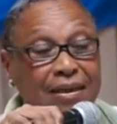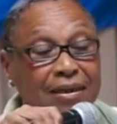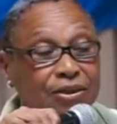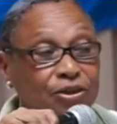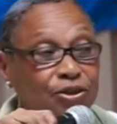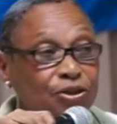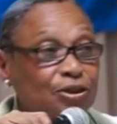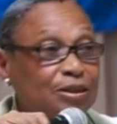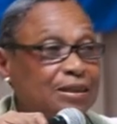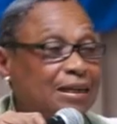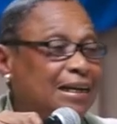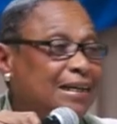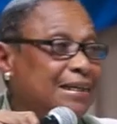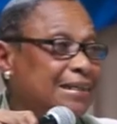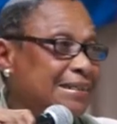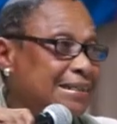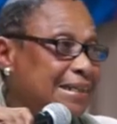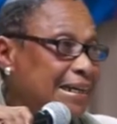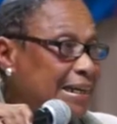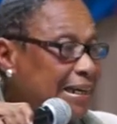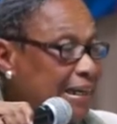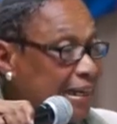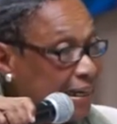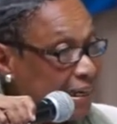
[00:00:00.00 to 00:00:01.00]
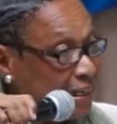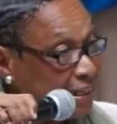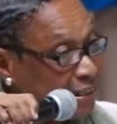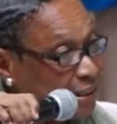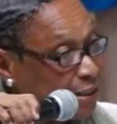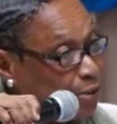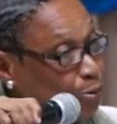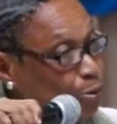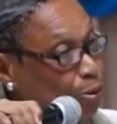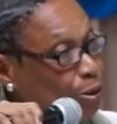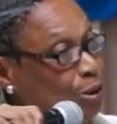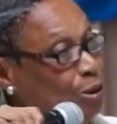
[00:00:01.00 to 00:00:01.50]
just like St.
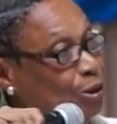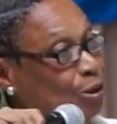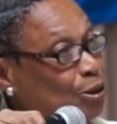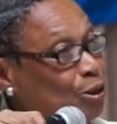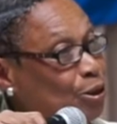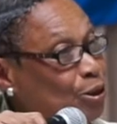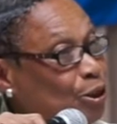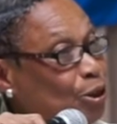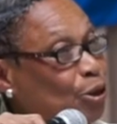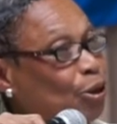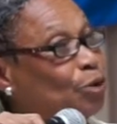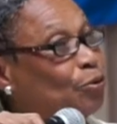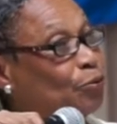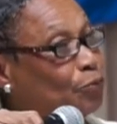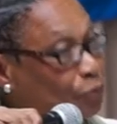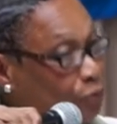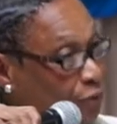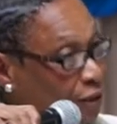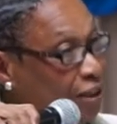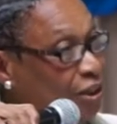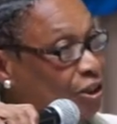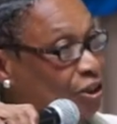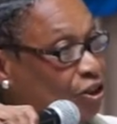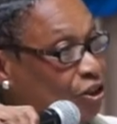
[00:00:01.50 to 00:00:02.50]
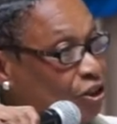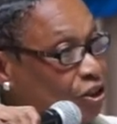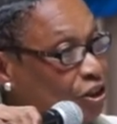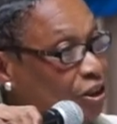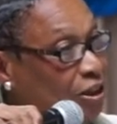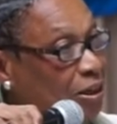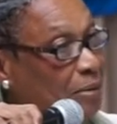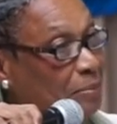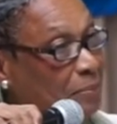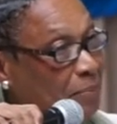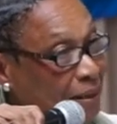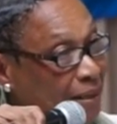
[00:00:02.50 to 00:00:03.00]
Kitts was the French
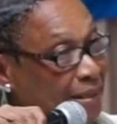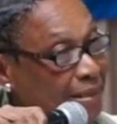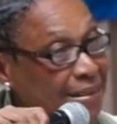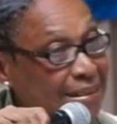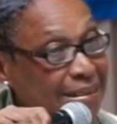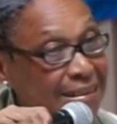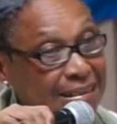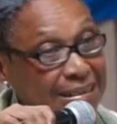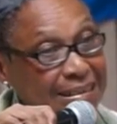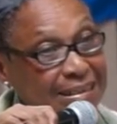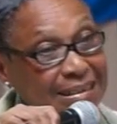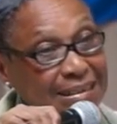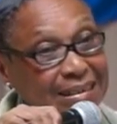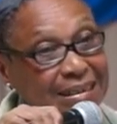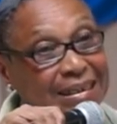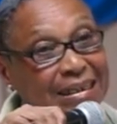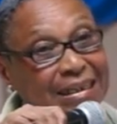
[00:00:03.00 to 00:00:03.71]
base